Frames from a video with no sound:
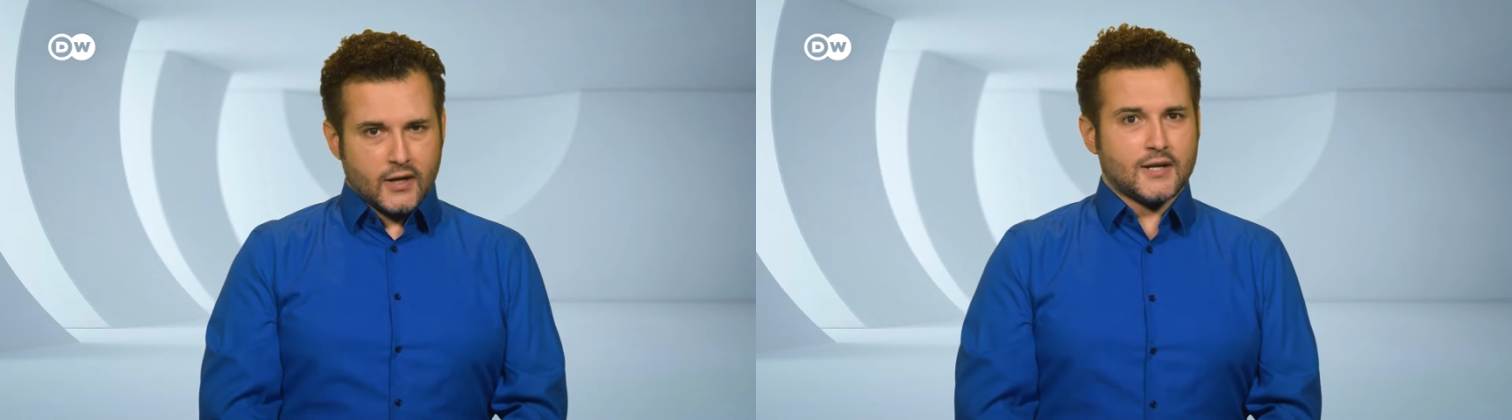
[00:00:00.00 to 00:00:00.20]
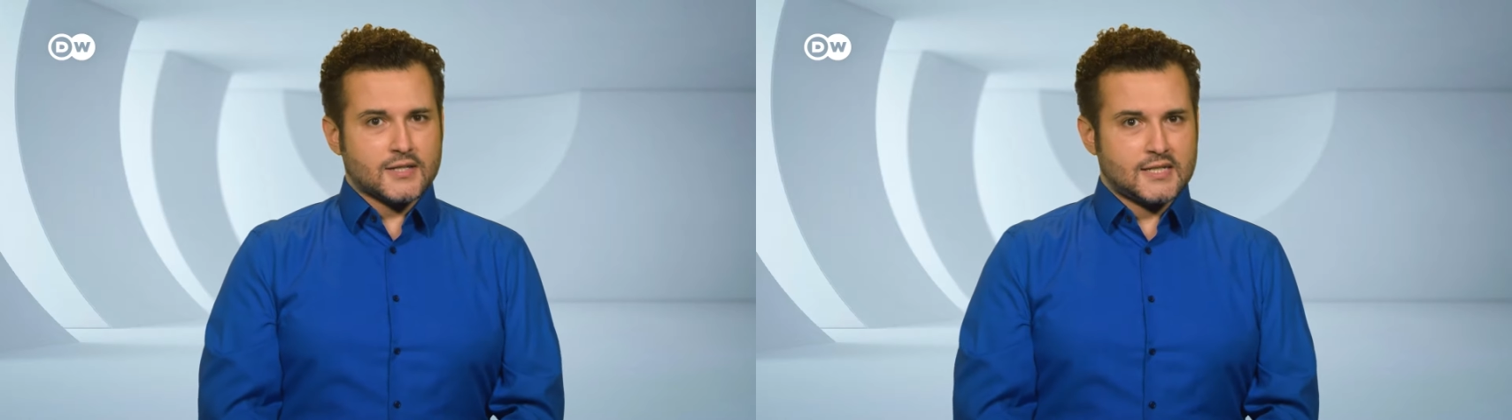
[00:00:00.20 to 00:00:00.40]

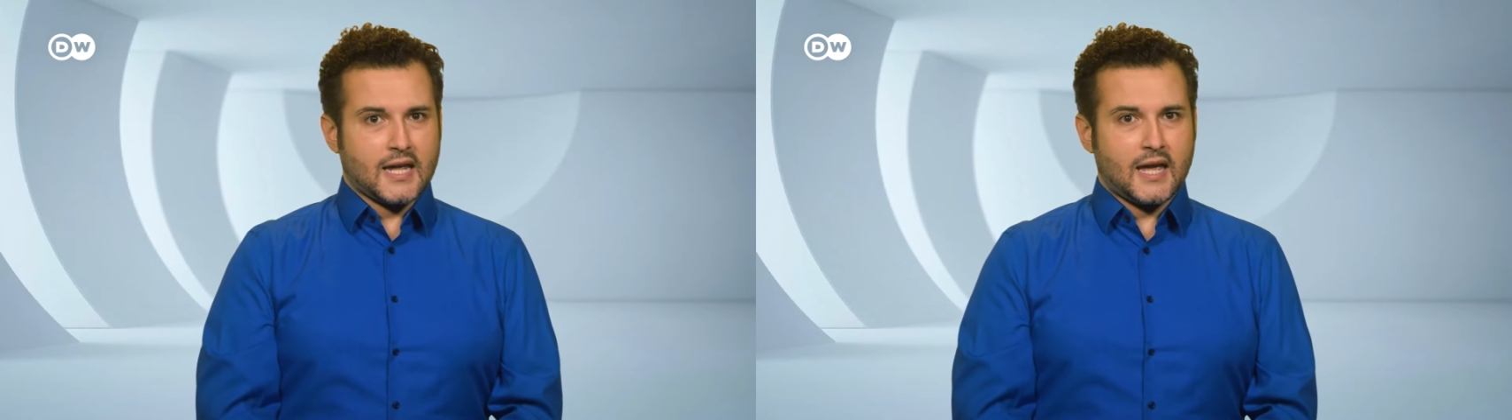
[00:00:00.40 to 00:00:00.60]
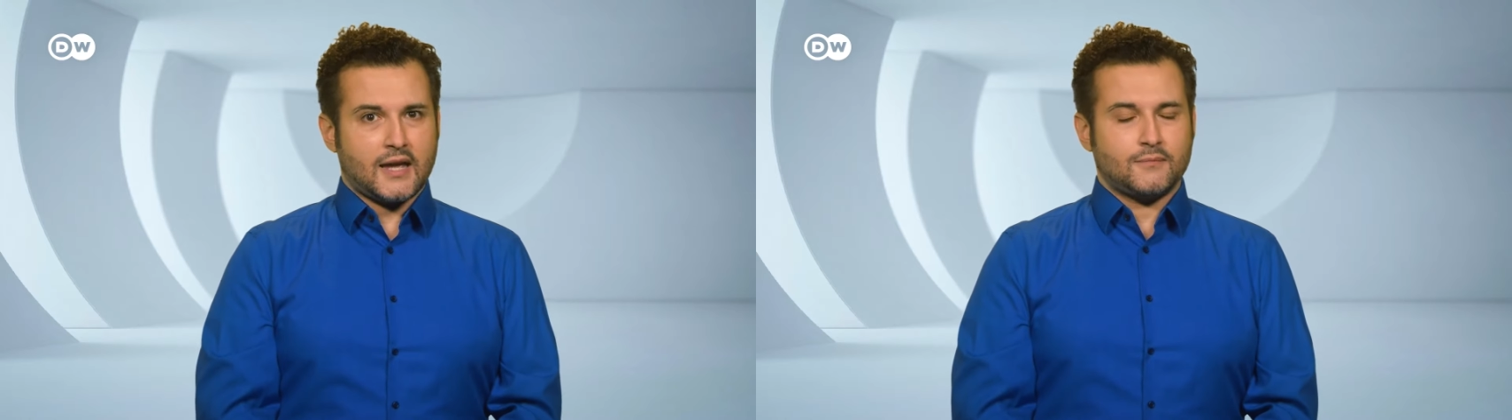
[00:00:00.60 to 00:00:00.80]
here
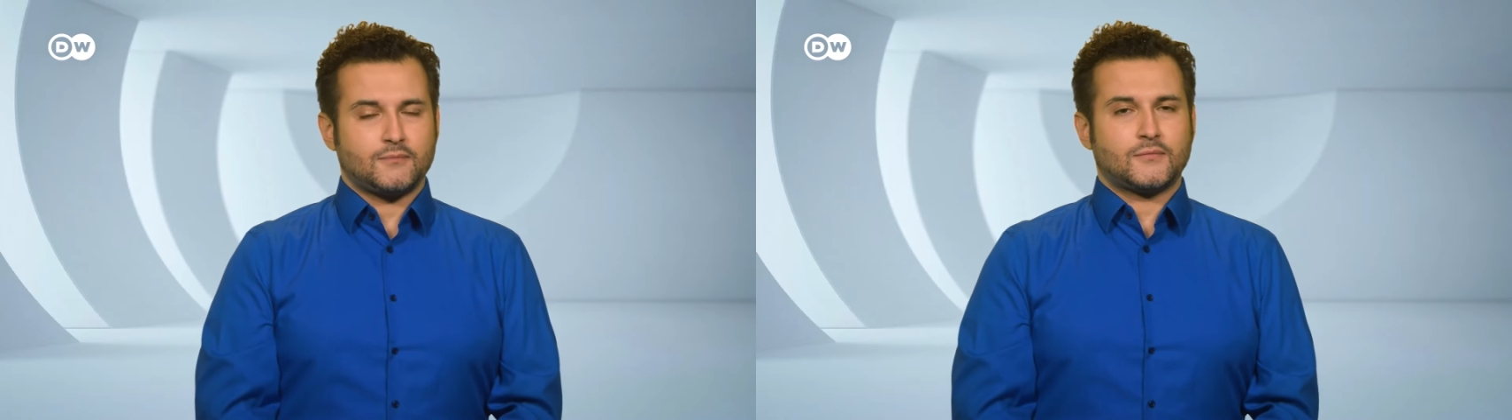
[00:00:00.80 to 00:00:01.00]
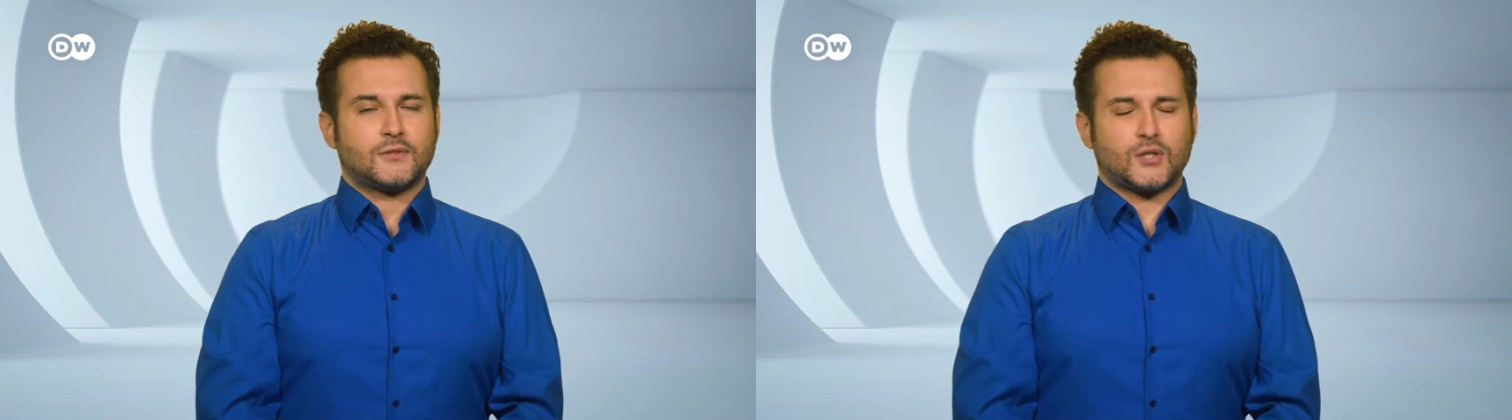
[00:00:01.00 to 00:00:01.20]
today
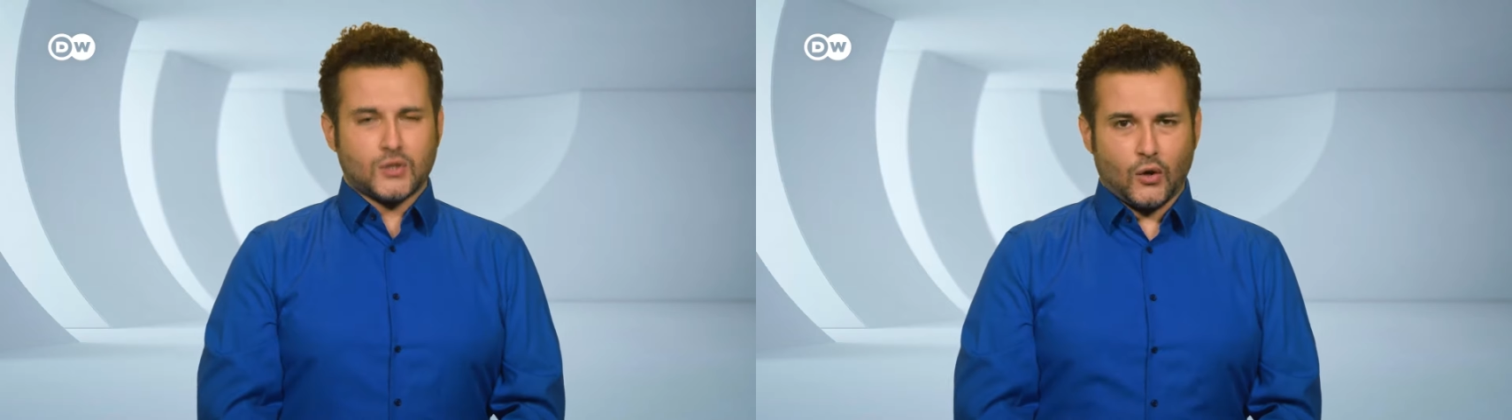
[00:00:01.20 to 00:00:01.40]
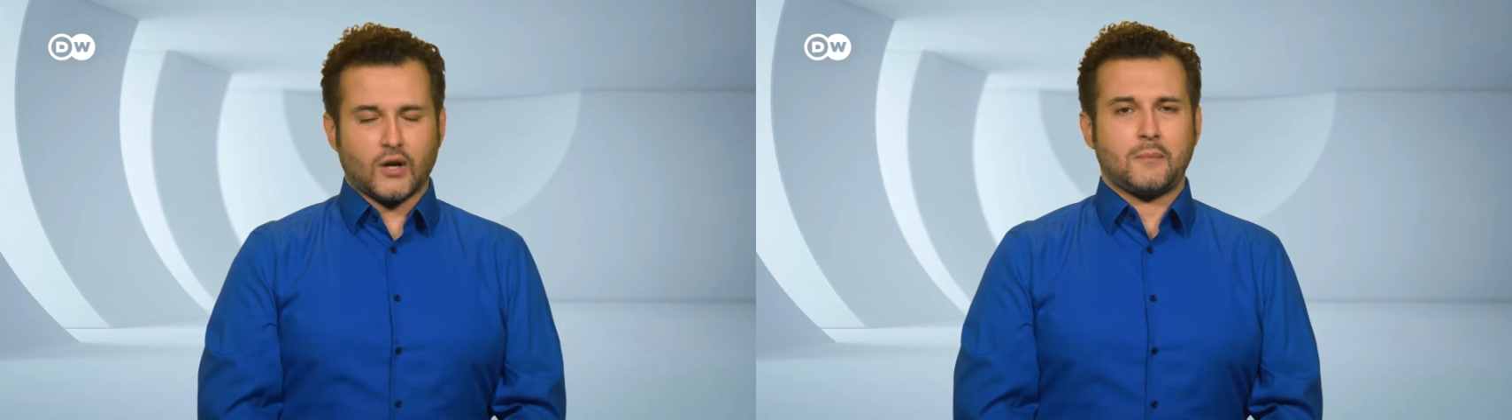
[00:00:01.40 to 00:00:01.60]
to
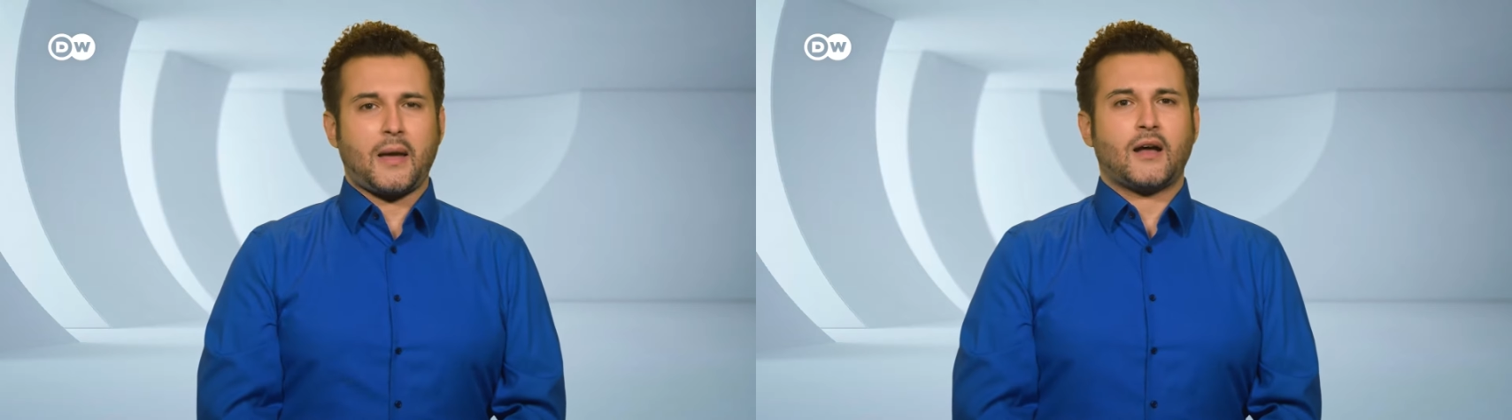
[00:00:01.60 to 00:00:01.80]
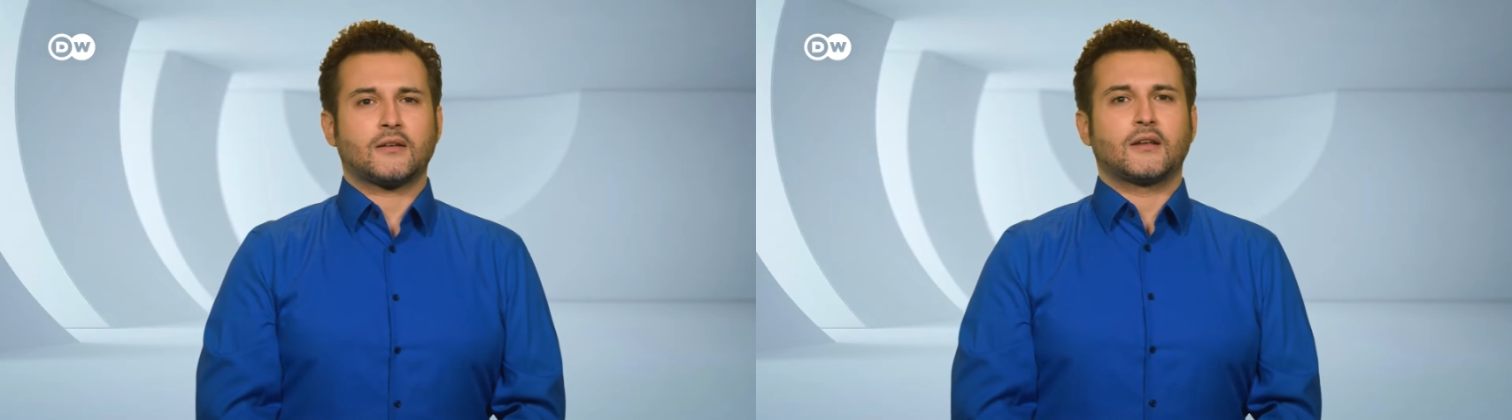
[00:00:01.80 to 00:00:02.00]
talk
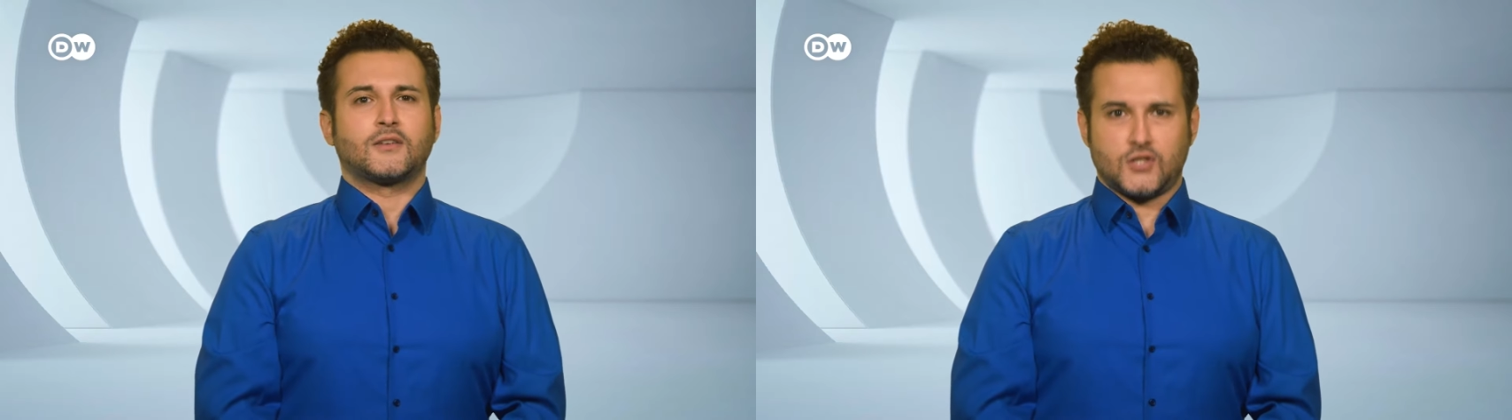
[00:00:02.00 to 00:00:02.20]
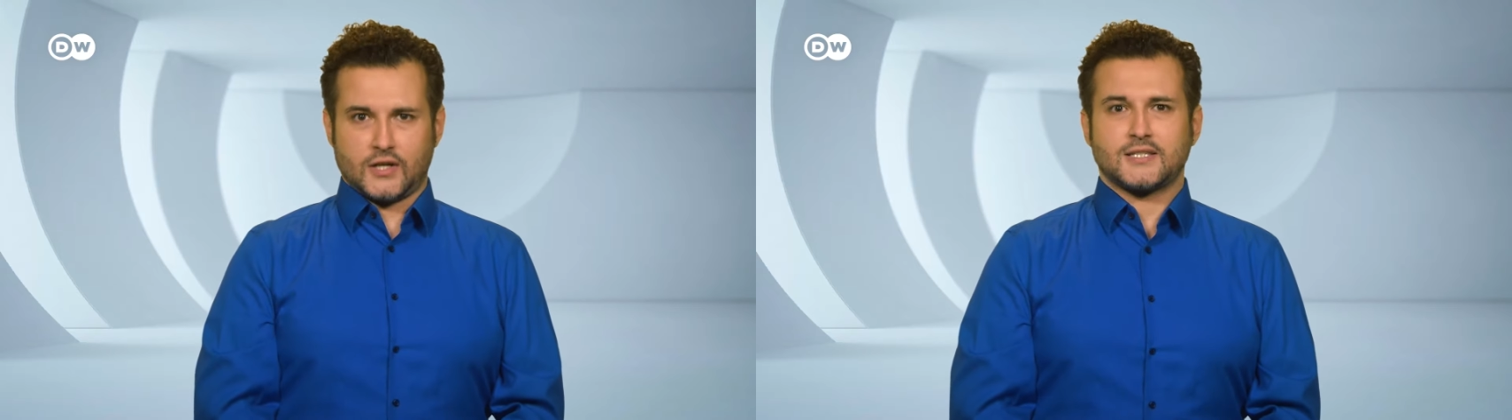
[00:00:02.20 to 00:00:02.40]

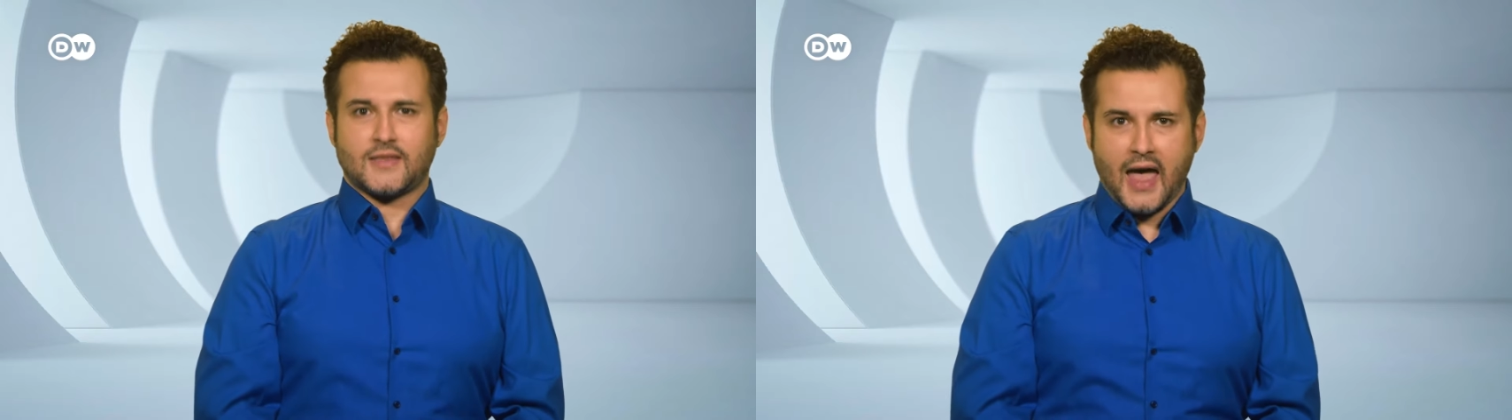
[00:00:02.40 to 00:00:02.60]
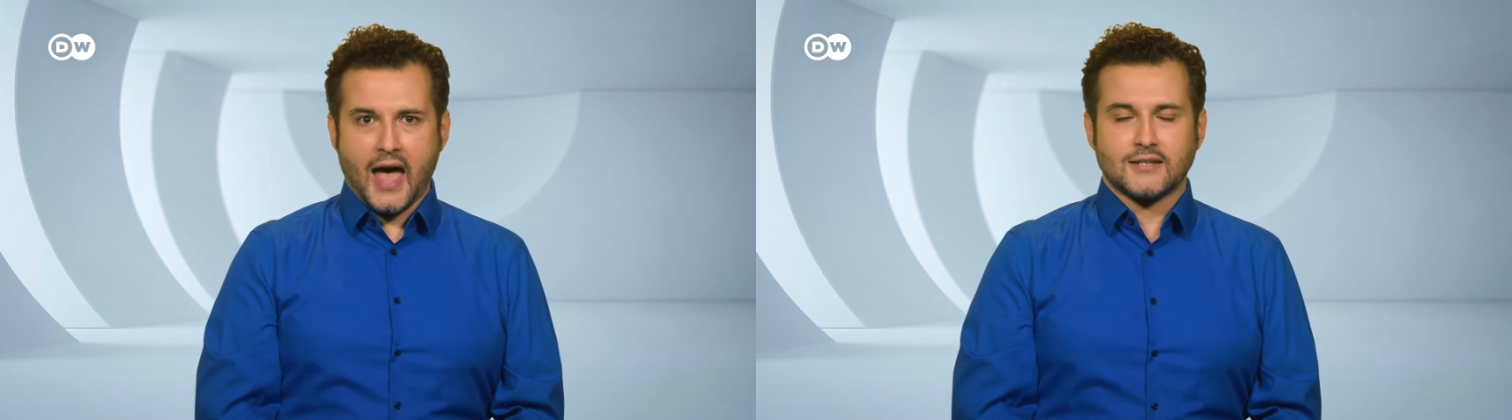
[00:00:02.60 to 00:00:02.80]
about
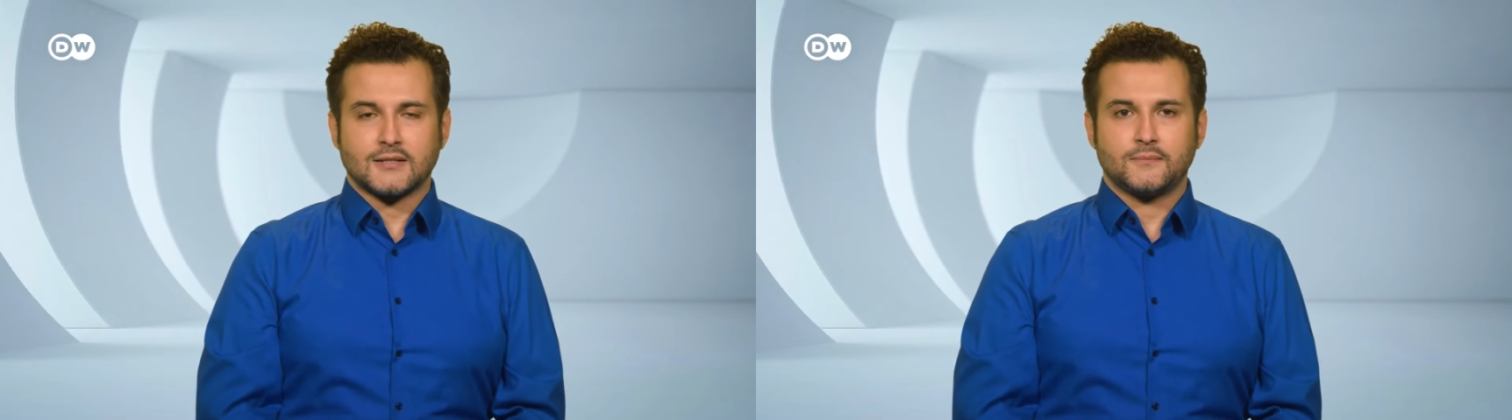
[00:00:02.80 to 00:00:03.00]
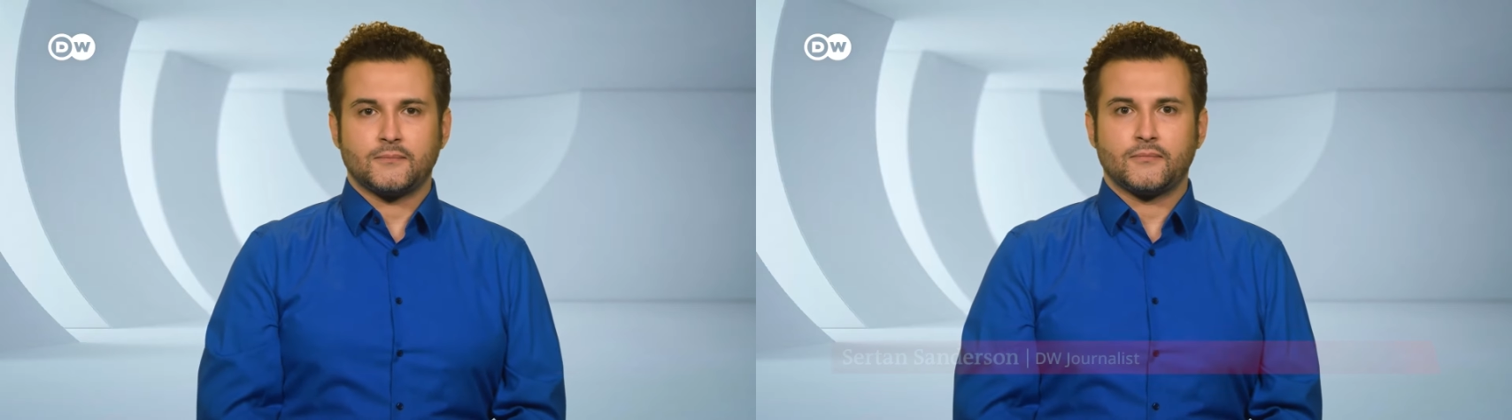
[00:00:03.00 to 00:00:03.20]
just that.